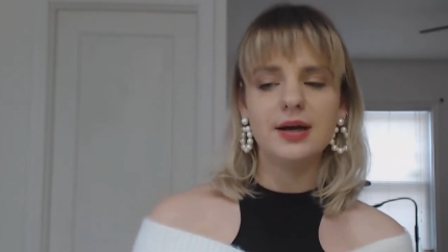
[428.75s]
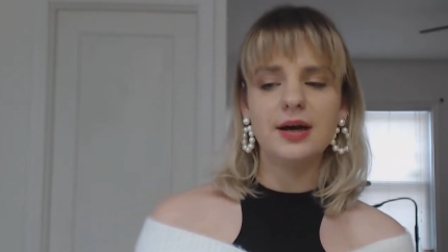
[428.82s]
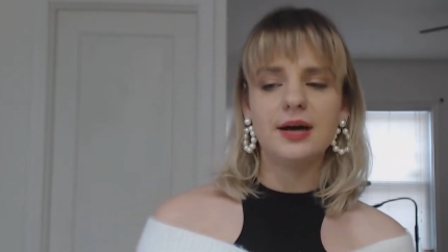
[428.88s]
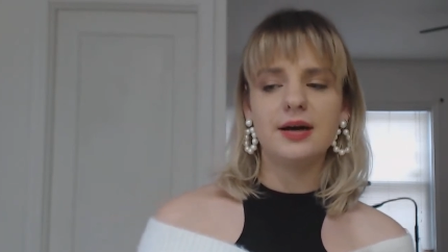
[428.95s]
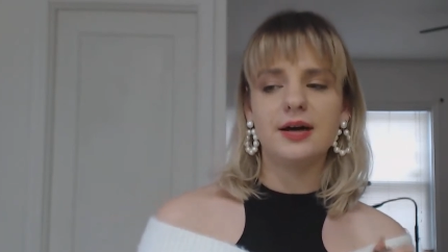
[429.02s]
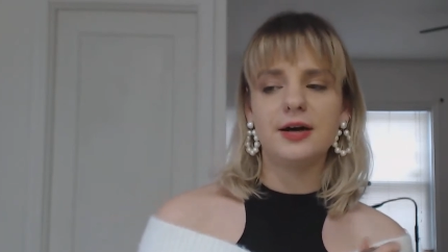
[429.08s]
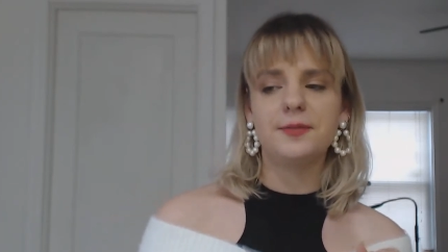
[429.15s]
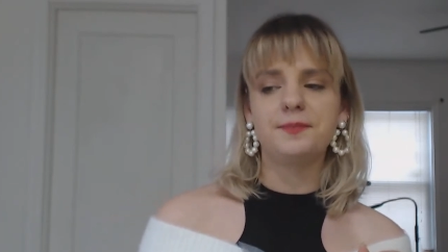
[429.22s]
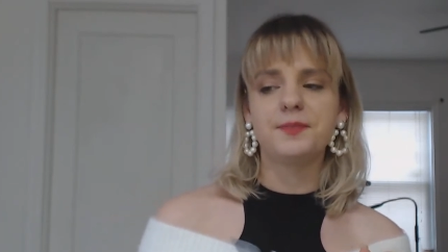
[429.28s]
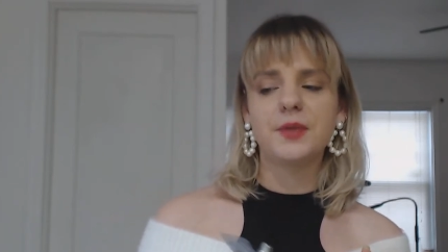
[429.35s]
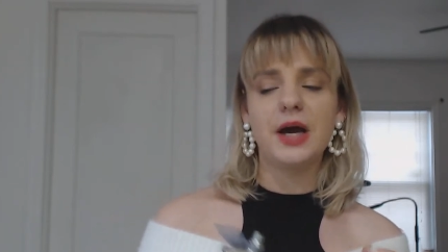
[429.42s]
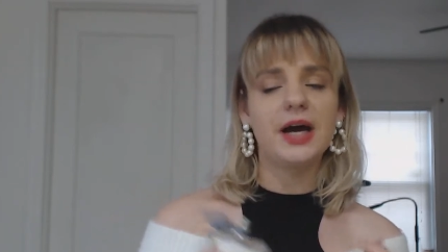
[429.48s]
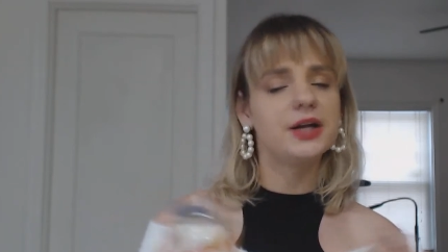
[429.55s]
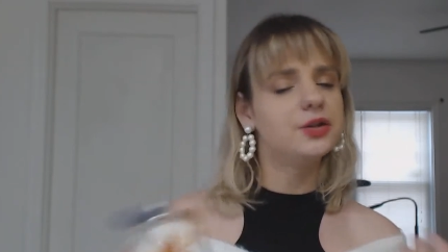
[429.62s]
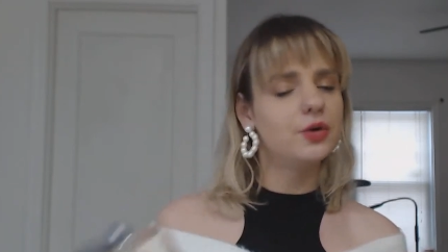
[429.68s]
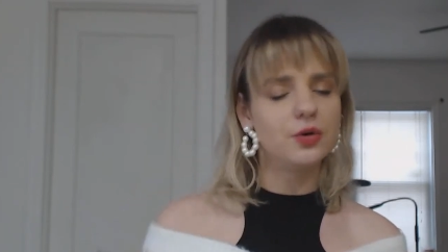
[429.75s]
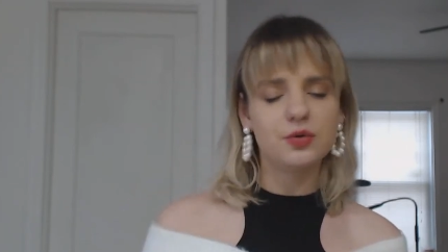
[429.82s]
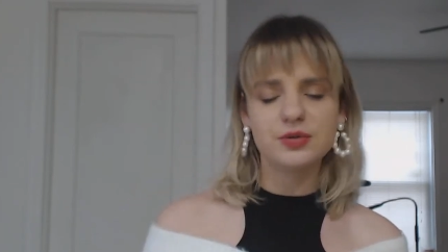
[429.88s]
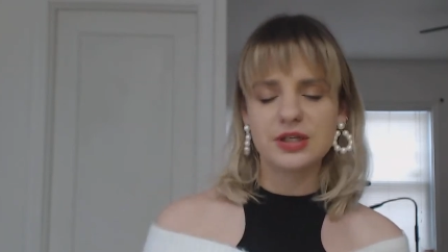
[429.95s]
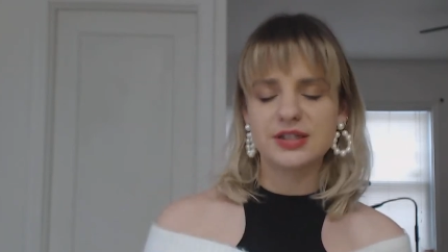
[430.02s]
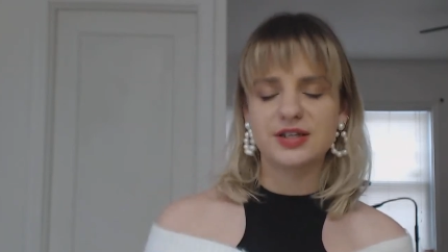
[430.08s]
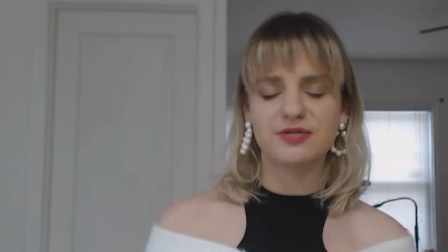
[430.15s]
I know
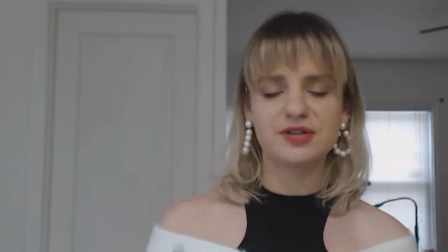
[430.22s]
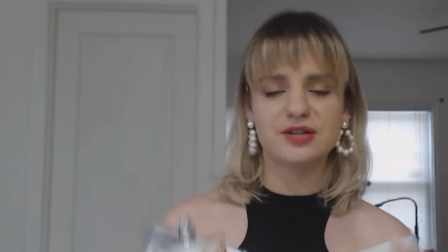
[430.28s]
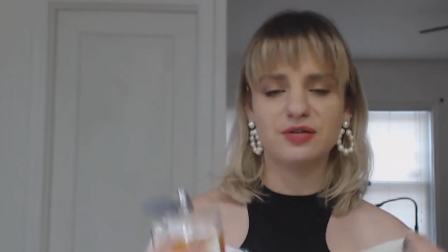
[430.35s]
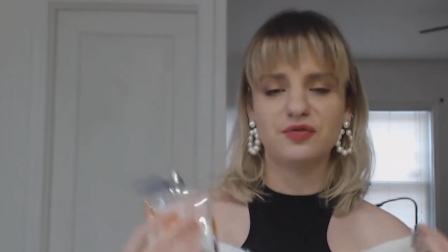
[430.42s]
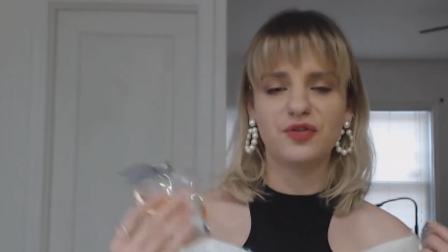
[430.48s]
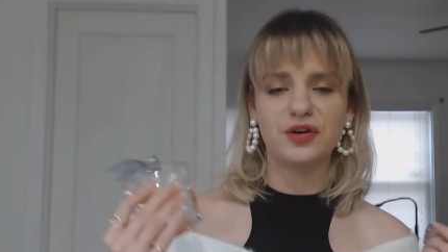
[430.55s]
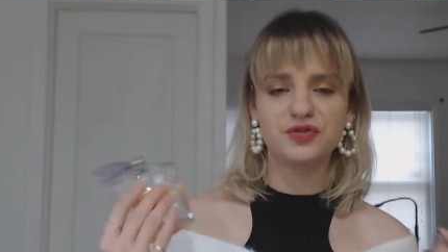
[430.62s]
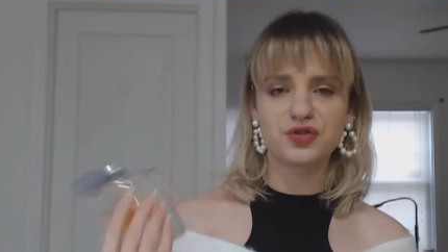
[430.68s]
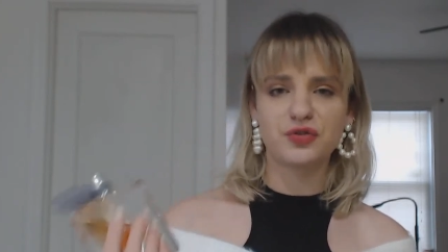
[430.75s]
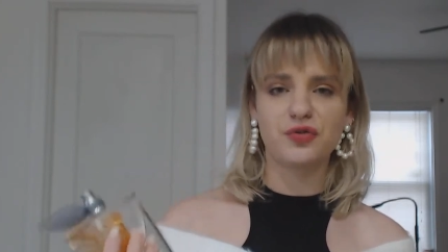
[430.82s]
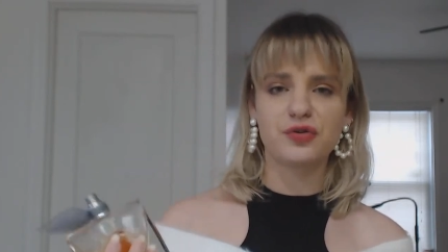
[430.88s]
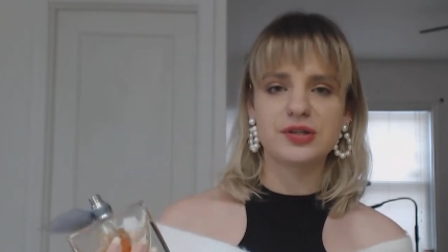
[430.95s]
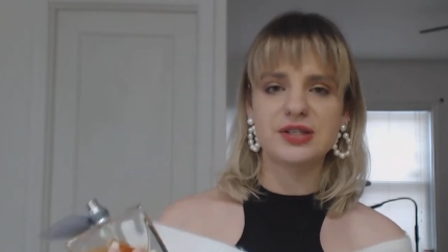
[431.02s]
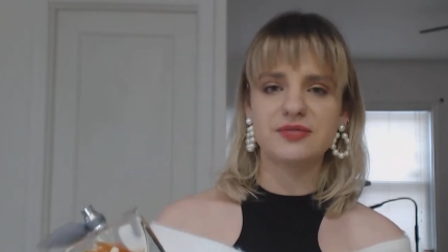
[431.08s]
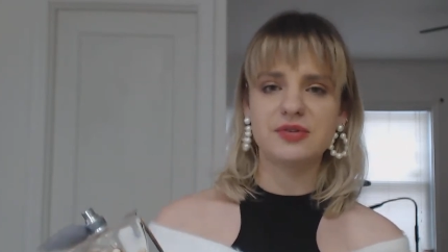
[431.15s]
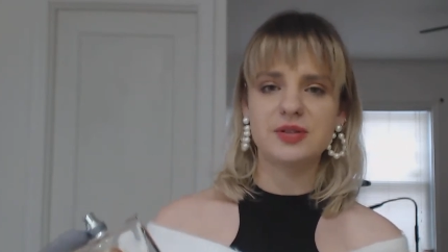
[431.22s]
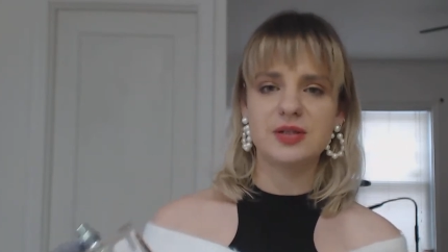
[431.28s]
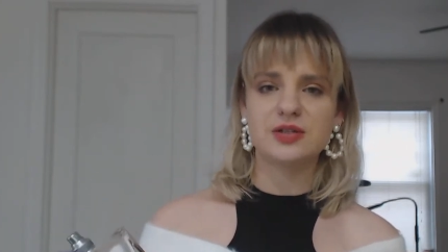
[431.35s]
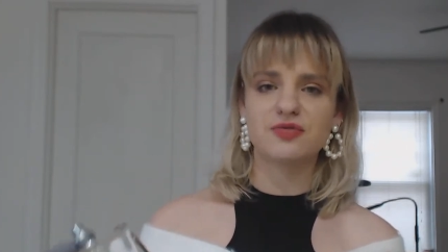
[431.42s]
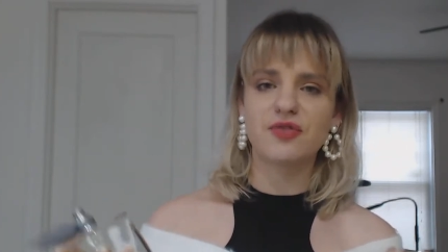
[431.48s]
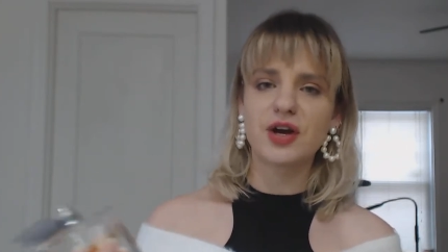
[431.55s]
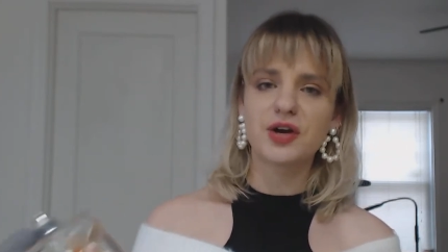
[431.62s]
that there is a lot of controversy with
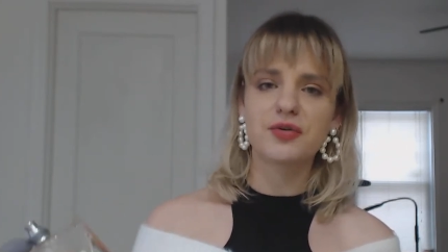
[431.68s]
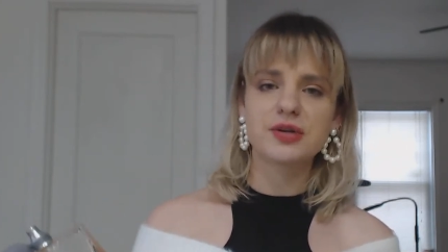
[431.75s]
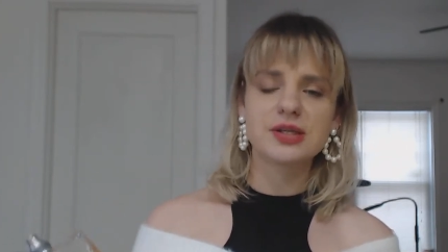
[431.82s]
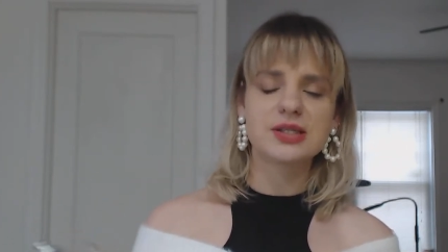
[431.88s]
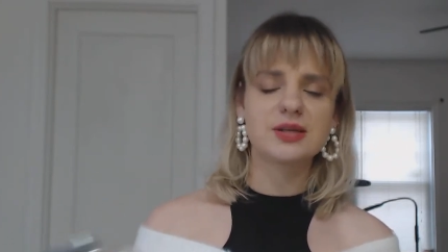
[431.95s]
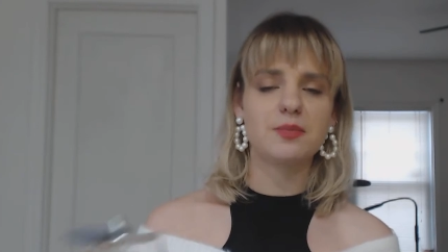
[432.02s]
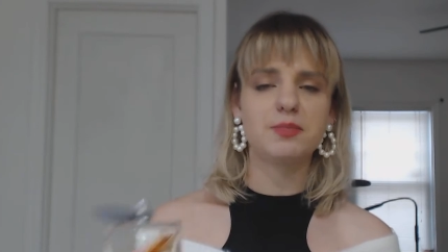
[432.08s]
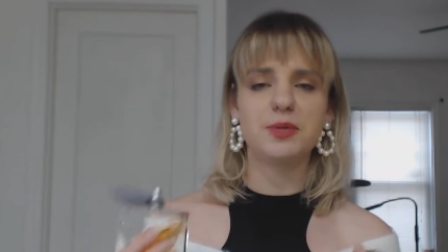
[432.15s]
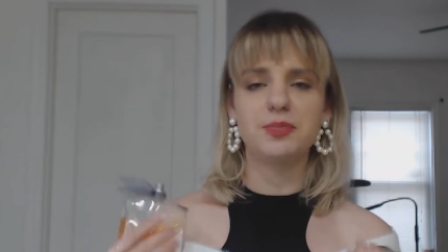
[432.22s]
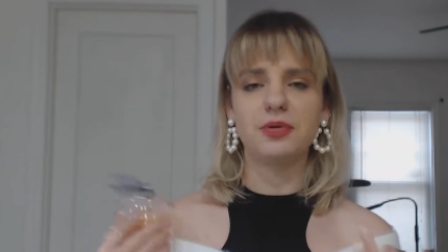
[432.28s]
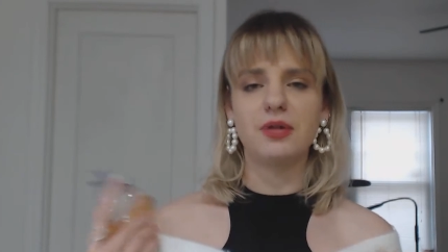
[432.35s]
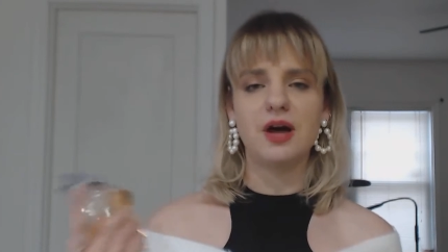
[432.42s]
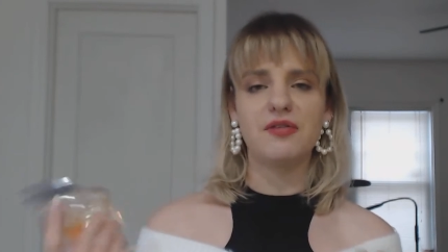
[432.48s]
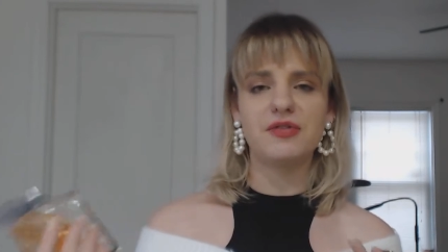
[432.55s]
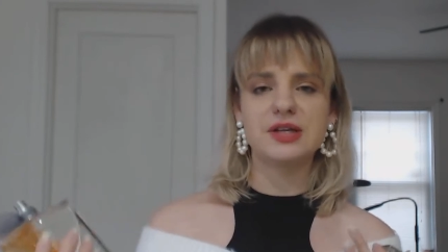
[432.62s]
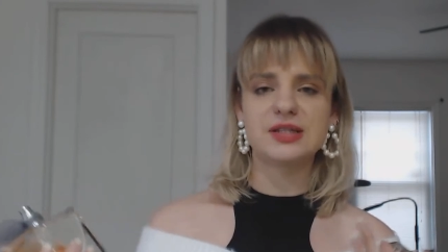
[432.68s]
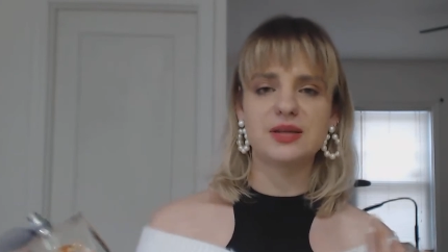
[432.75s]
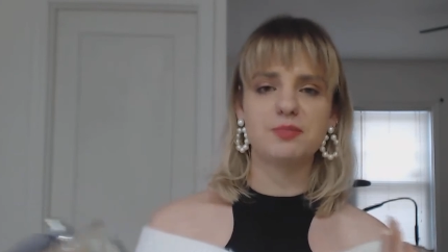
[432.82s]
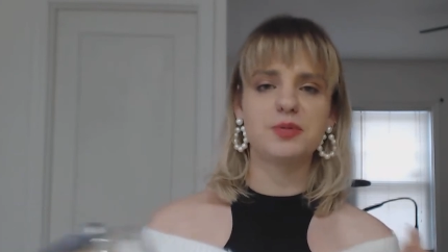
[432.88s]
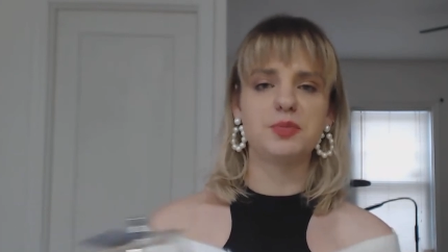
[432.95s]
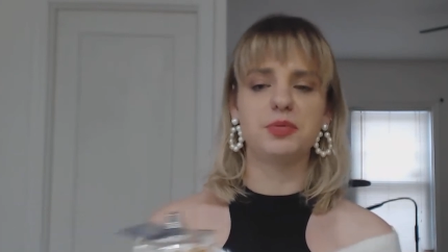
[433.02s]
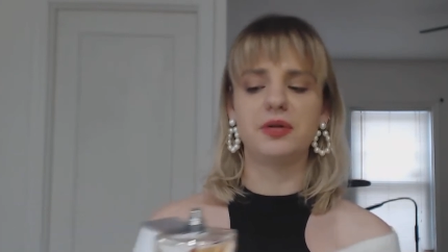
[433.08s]
this fragrance. Some people love it, some
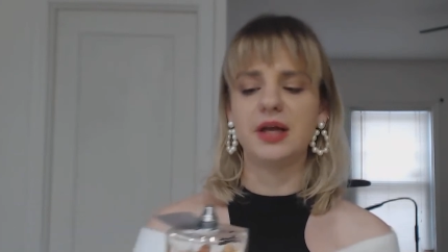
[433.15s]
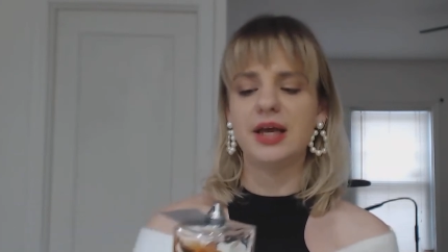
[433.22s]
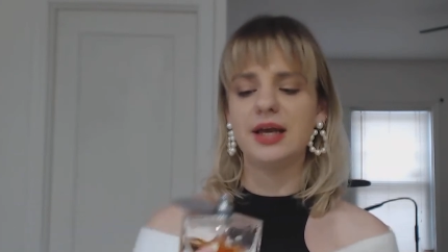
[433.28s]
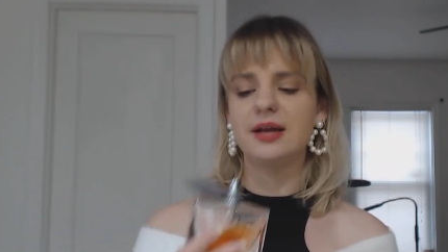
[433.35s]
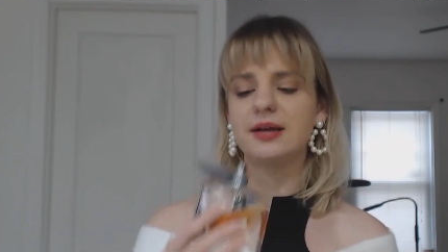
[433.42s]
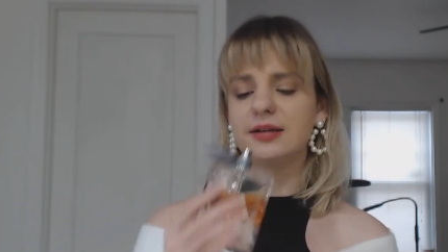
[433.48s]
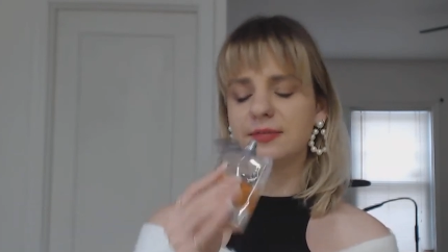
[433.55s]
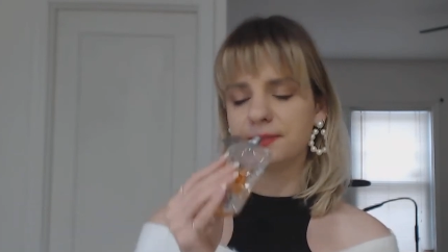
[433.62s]
people hate it.